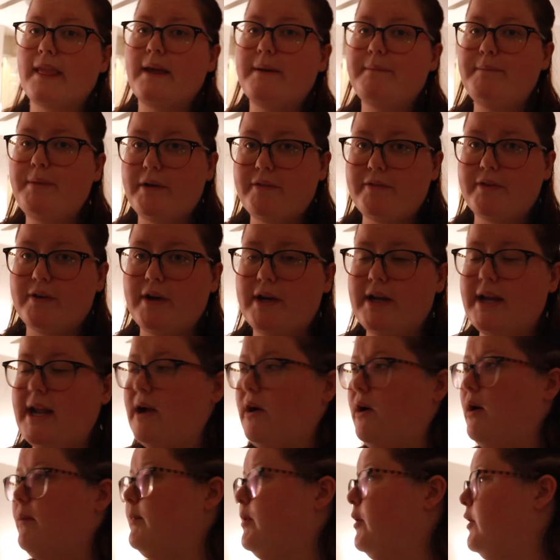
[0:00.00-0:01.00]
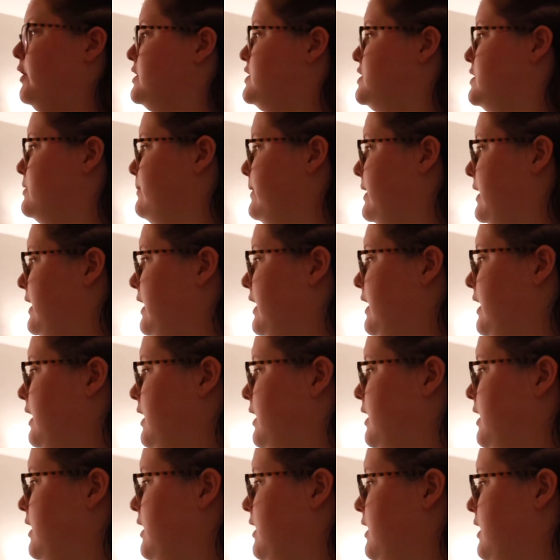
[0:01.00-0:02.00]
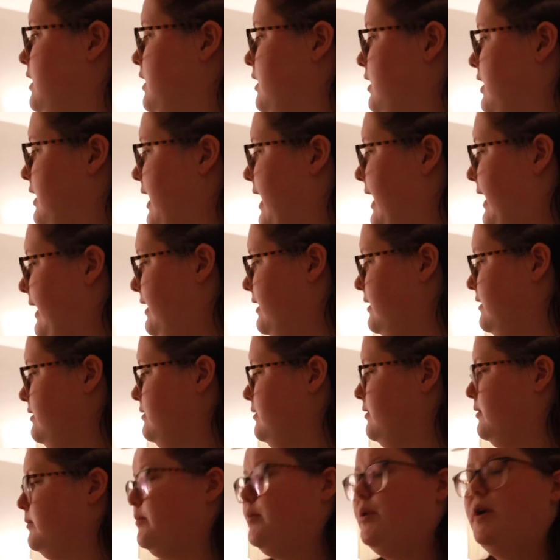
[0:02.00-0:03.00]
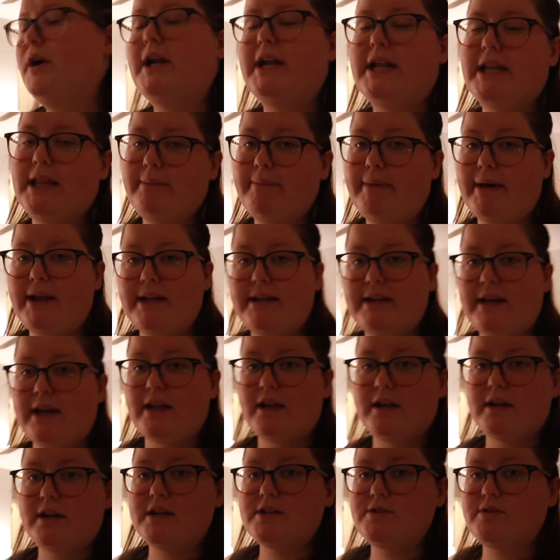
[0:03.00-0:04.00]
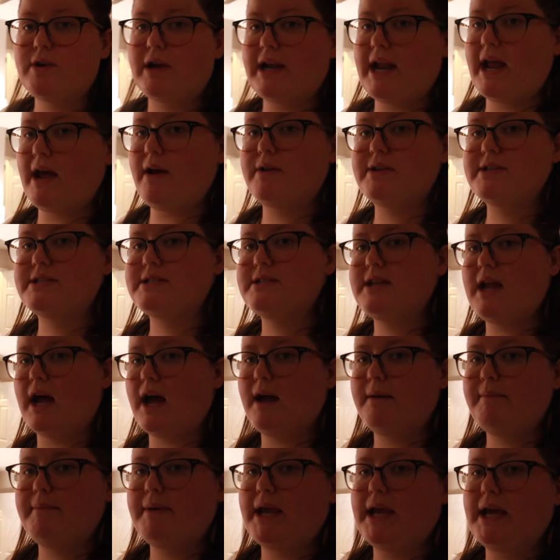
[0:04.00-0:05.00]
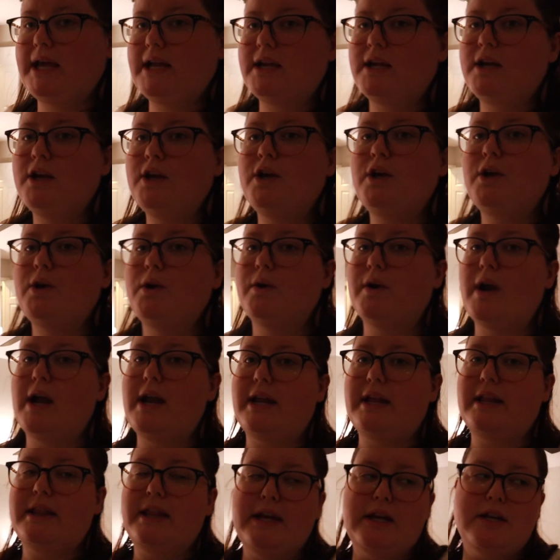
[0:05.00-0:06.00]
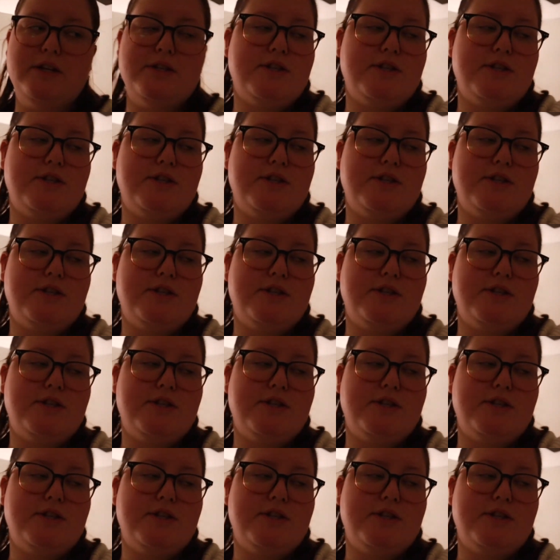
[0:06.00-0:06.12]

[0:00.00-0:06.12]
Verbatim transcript: But for right now, I'm going to be like putting the bed together because right now it's not made or anything.